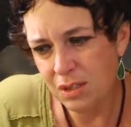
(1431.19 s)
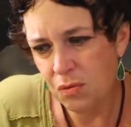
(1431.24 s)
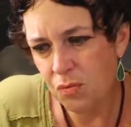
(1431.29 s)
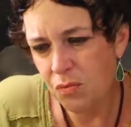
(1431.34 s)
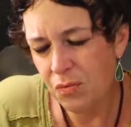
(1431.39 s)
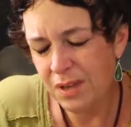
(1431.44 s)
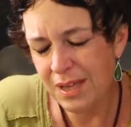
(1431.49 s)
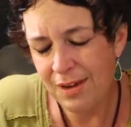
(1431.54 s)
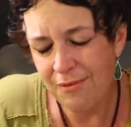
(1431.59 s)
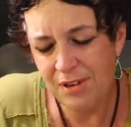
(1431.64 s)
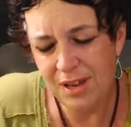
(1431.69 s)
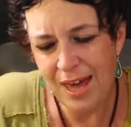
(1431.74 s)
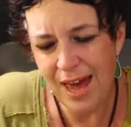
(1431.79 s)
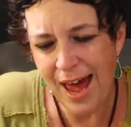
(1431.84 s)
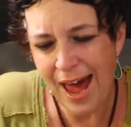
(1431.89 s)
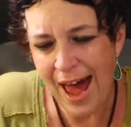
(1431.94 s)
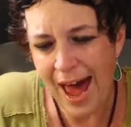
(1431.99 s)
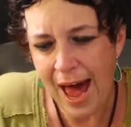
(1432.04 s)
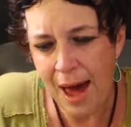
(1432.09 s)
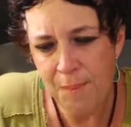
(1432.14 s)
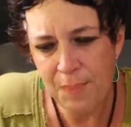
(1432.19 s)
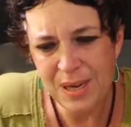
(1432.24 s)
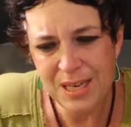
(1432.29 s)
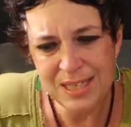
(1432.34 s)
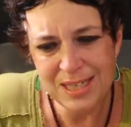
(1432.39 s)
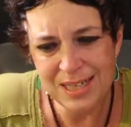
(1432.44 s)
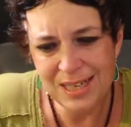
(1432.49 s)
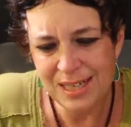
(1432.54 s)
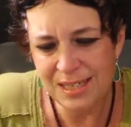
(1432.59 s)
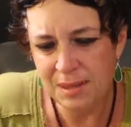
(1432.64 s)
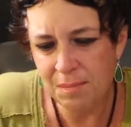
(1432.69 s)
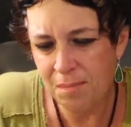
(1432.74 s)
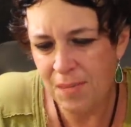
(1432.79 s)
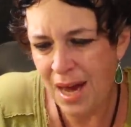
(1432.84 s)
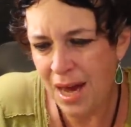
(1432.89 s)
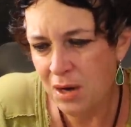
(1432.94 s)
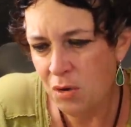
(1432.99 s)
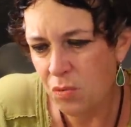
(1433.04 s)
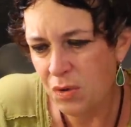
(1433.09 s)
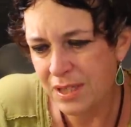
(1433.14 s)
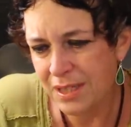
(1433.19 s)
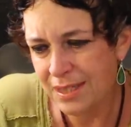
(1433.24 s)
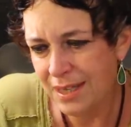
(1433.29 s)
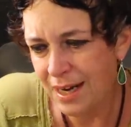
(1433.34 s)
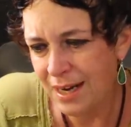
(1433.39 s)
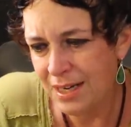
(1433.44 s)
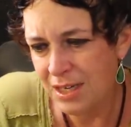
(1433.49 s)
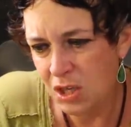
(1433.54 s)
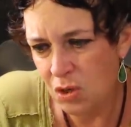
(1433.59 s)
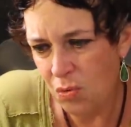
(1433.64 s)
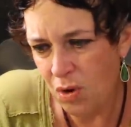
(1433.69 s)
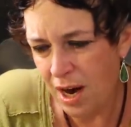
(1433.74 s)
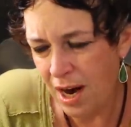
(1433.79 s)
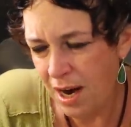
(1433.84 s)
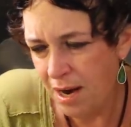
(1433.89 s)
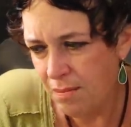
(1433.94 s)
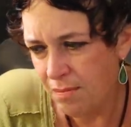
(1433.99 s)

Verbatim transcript: So whenever that happens, it doesn't matter what sign you are.